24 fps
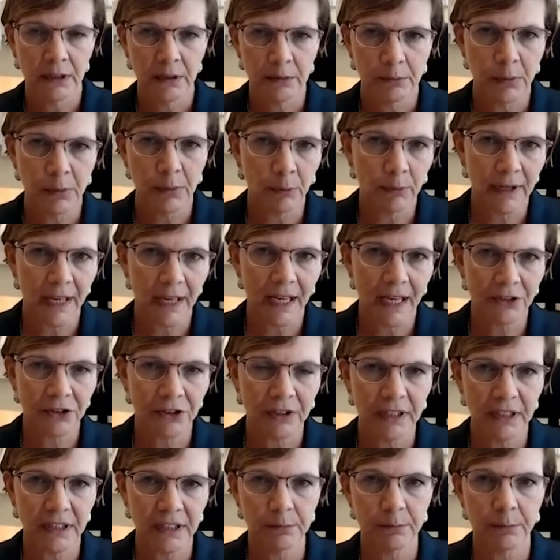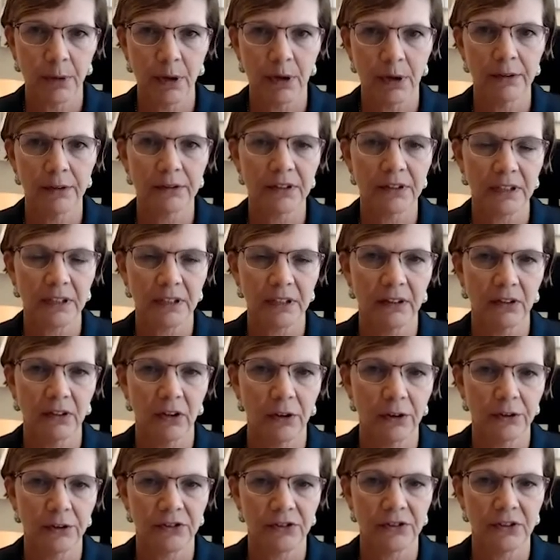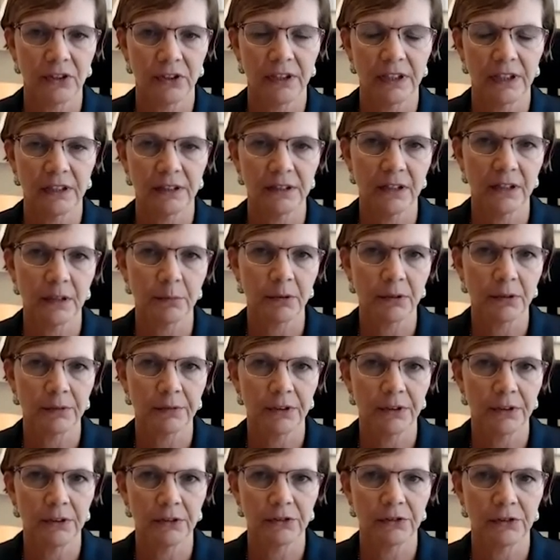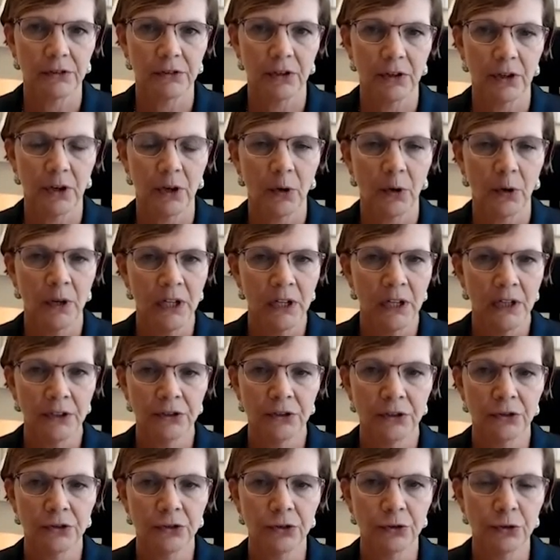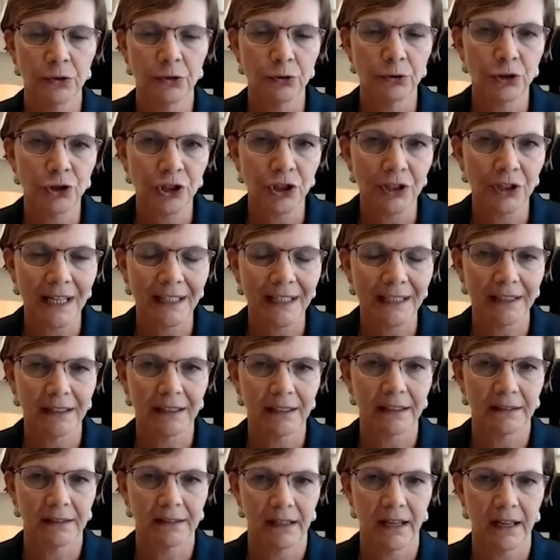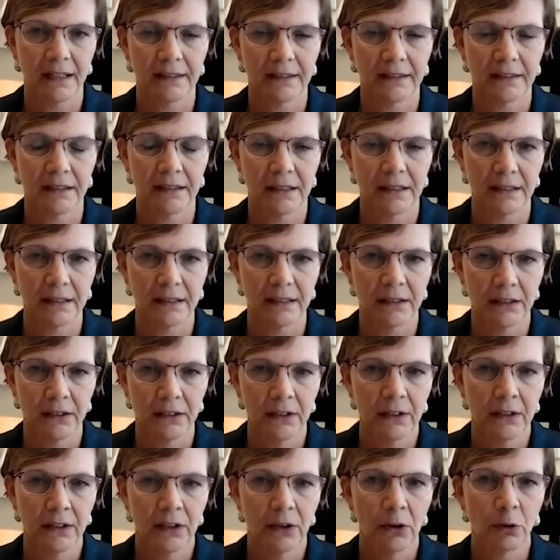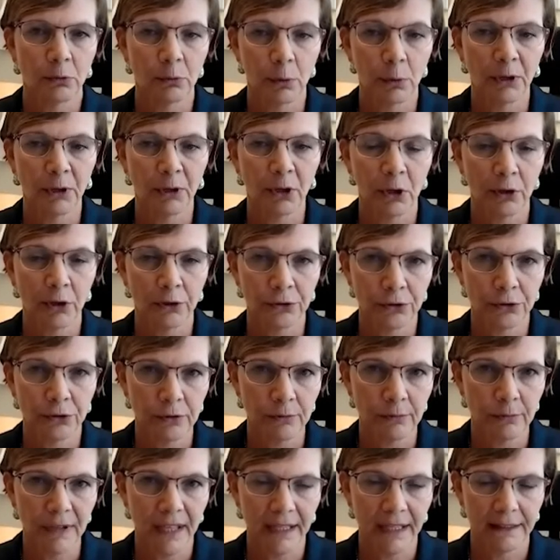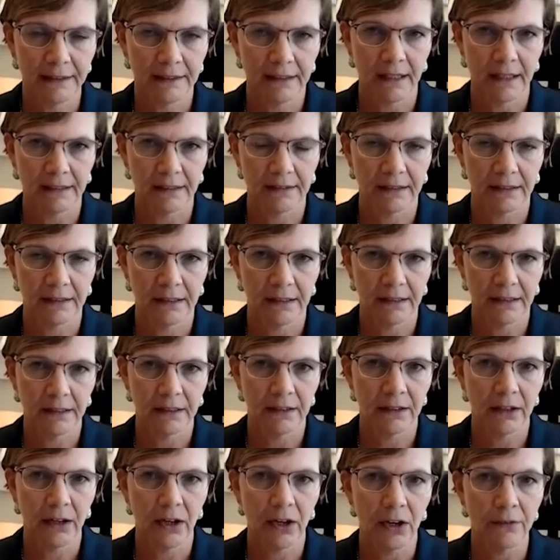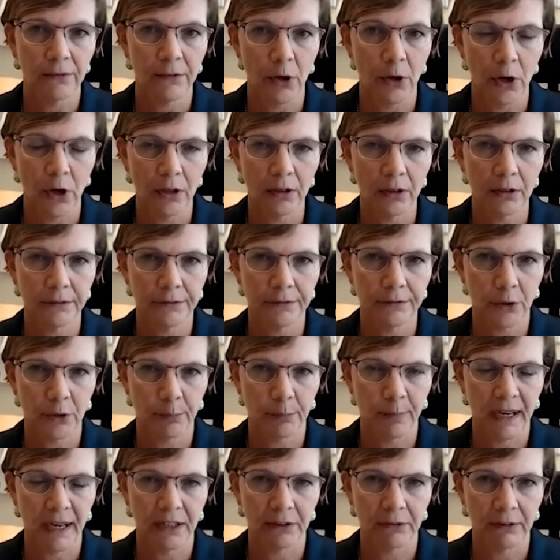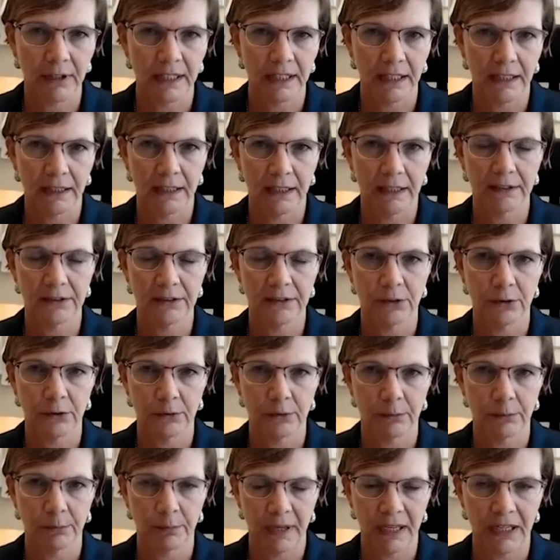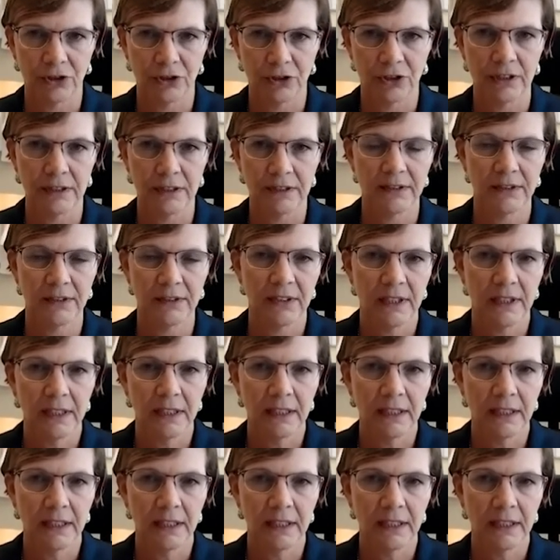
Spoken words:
but we actually embarked on a large study a number of years ago to do genetic testing, or what we call germline testing, of all of our pancreatic cancer patients.